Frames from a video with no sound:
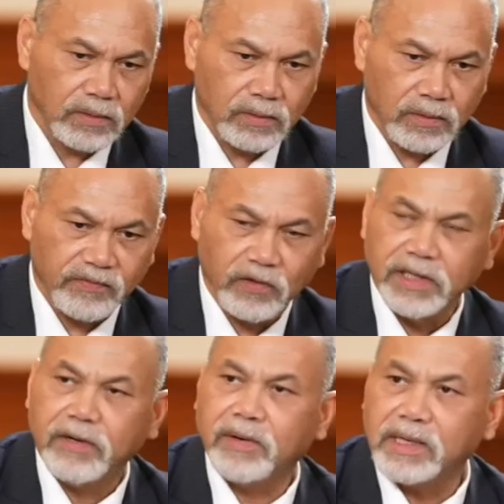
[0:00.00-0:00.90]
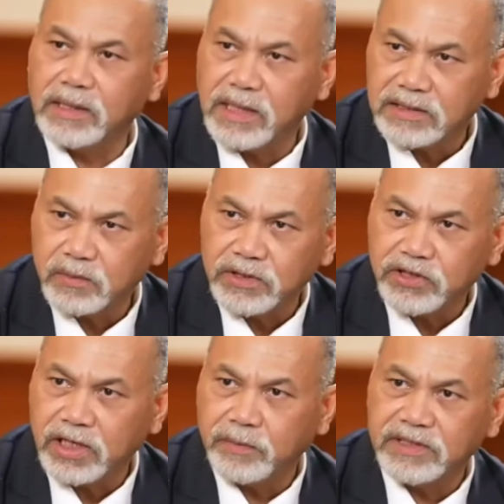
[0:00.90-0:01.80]
who have not yet recognized the One
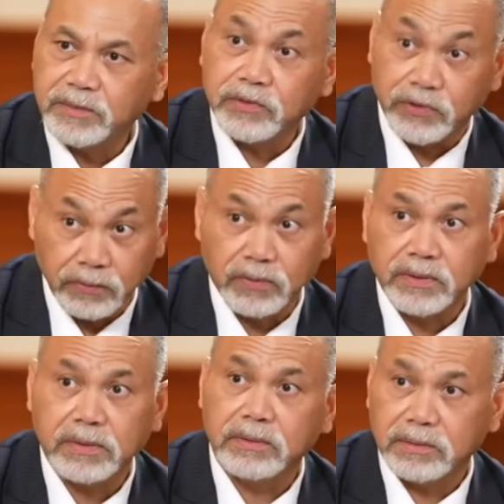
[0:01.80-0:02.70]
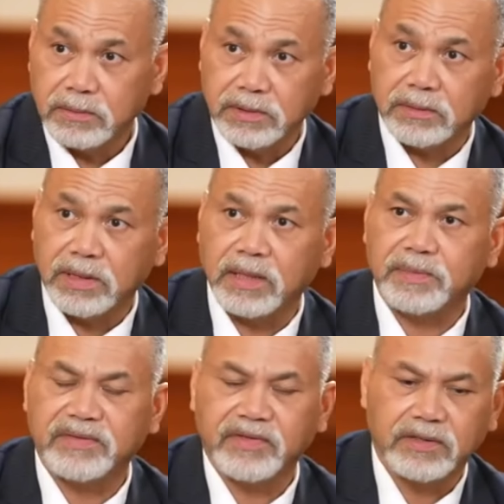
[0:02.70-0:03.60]
China Principle should also, the other
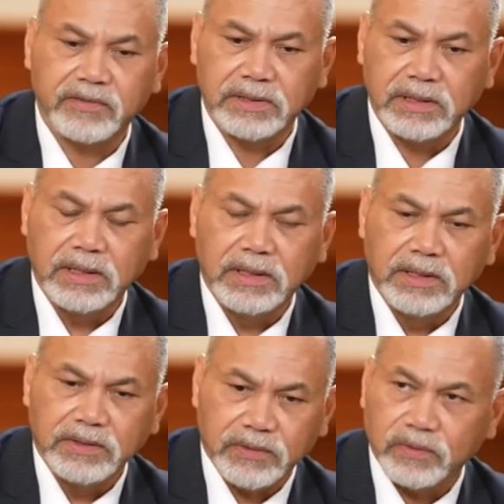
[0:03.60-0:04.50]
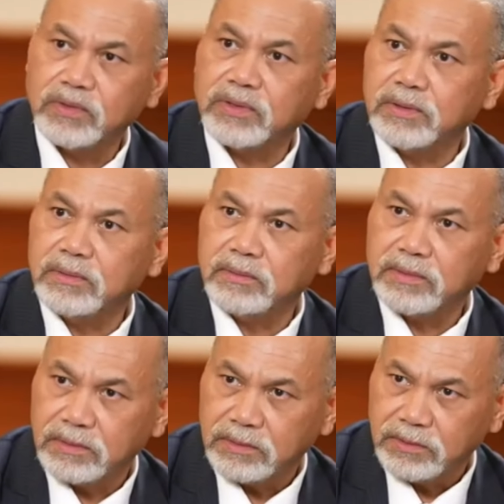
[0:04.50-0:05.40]
Pacific countries should also
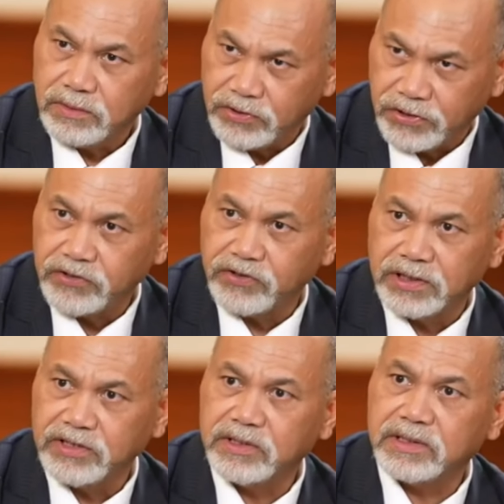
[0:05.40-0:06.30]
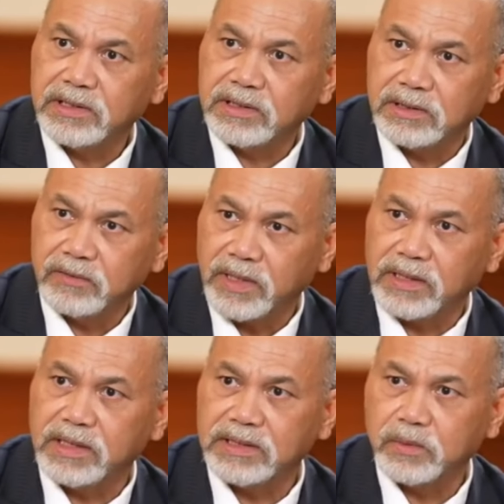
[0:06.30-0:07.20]
change allegiances and
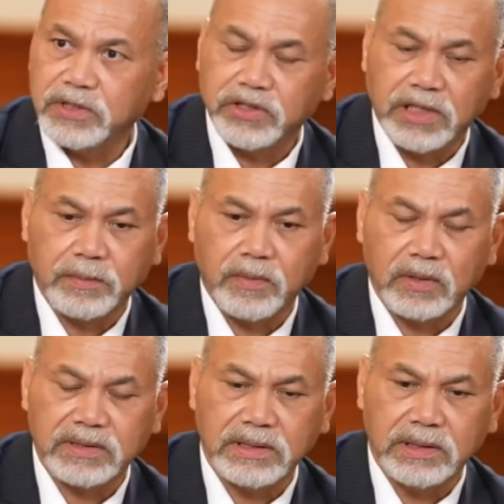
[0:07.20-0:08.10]
recognize the One China policy